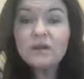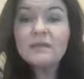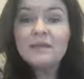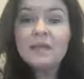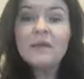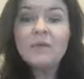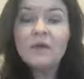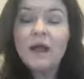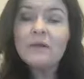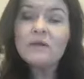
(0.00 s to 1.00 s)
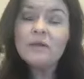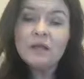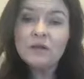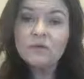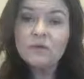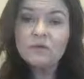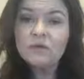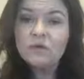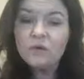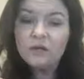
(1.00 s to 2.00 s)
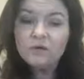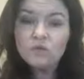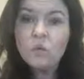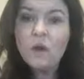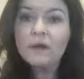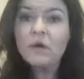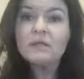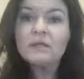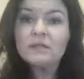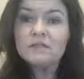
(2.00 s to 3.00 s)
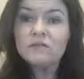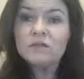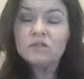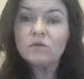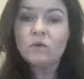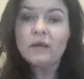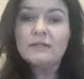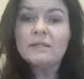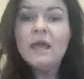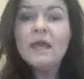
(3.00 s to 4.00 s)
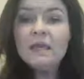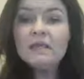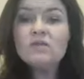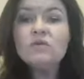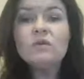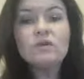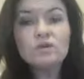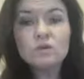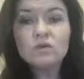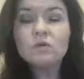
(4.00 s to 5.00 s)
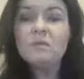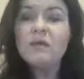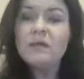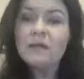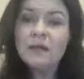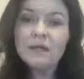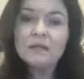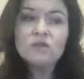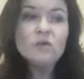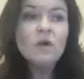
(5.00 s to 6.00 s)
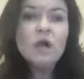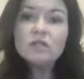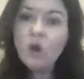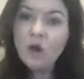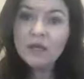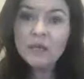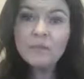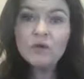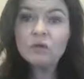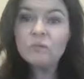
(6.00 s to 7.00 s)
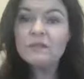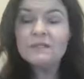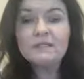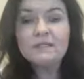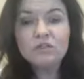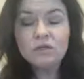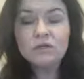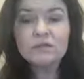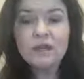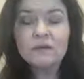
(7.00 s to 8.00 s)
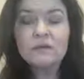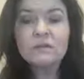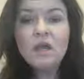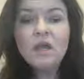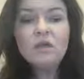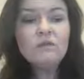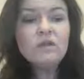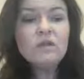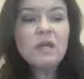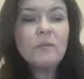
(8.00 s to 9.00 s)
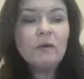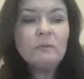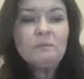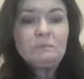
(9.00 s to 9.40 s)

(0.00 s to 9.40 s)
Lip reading: thinking about how you can intertwine all of these different stories into your social media, into talking about your business, into your sales. If you think about